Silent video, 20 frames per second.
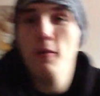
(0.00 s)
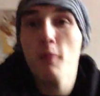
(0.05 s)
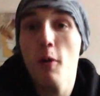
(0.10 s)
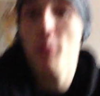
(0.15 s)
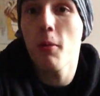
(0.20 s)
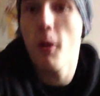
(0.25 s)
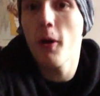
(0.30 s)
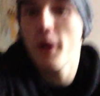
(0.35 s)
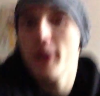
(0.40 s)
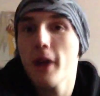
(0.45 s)
hit
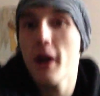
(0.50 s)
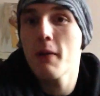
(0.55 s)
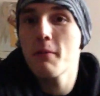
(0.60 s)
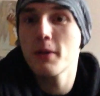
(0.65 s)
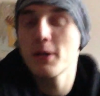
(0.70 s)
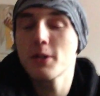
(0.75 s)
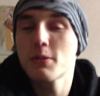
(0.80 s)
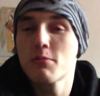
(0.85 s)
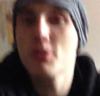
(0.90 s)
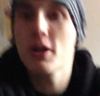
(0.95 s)
1.9
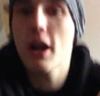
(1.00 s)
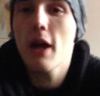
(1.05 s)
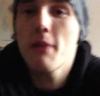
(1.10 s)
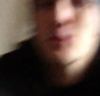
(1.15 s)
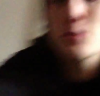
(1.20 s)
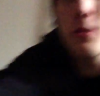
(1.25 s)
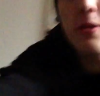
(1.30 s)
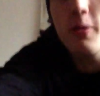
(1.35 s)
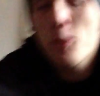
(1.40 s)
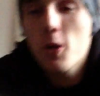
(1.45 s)
million
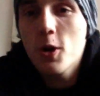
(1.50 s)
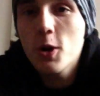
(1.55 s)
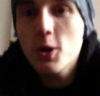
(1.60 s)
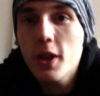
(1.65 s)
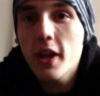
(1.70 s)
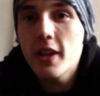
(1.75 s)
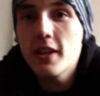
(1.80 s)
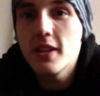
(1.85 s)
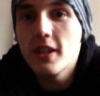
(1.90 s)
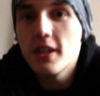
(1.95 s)
subscribers when the
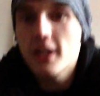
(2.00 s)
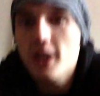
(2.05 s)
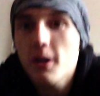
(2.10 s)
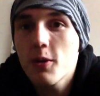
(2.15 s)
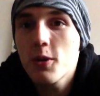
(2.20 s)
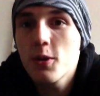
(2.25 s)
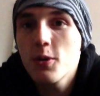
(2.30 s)
world ended. How